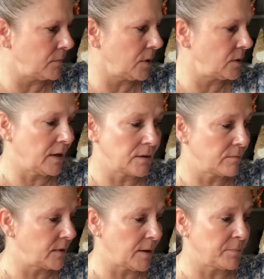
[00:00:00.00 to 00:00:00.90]

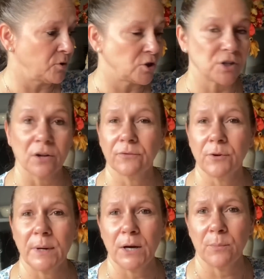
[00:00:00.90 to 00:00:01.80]
that brush has gone
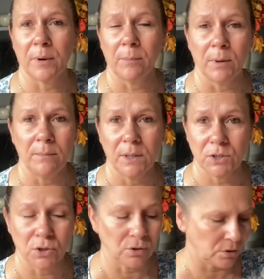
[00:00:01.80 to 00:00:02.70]
through it no problem
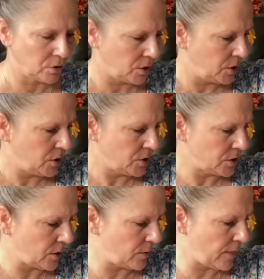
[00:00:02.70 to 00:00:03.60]
at all.
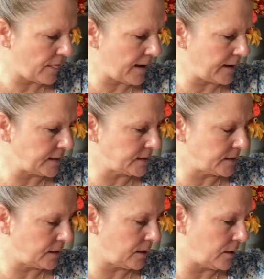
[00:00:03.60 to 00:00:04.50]
So that
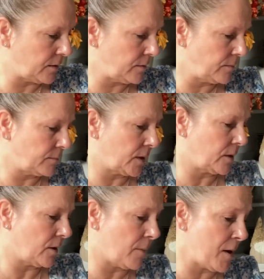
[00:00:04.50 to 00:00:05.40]
is a
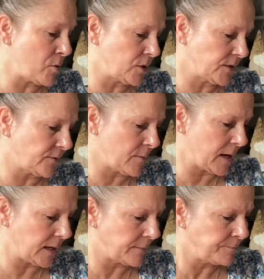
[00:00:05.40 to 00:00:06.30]
bonus for
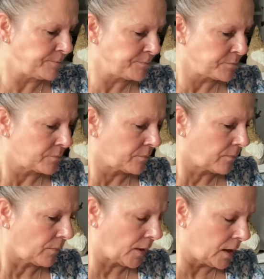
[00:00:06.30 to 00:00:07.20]
me.
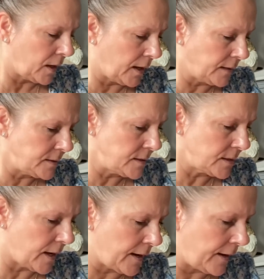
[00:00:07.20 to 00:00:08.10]
And
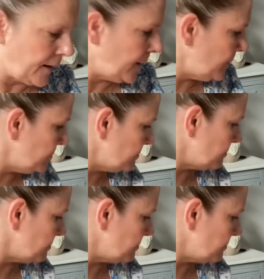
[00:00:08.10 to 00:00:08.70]
I